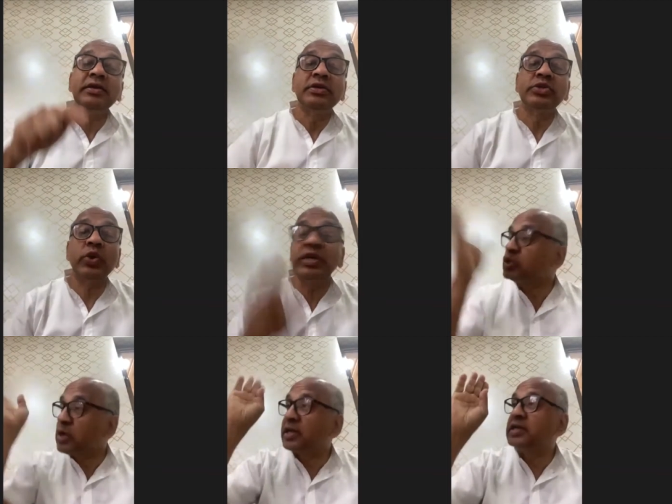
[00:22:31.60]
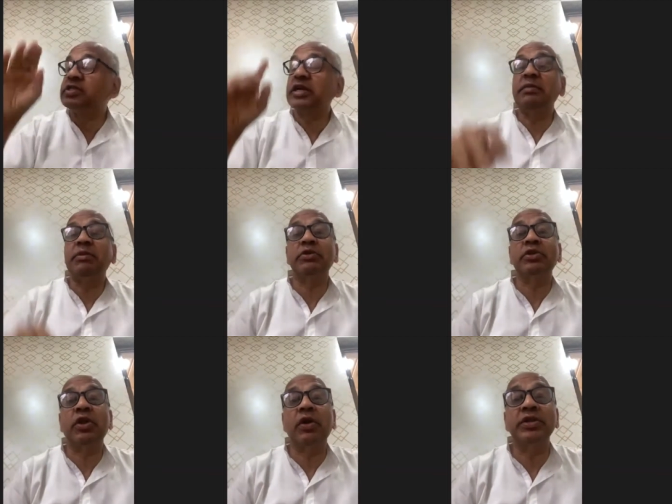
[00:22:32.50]
so he's not concerned about the
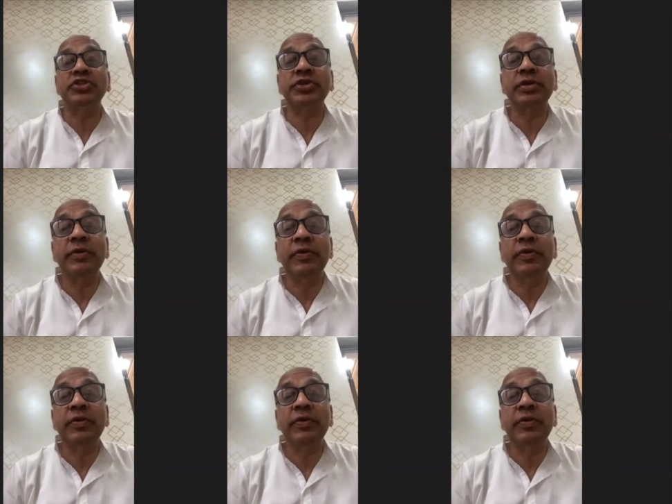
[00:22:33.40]
knowledge.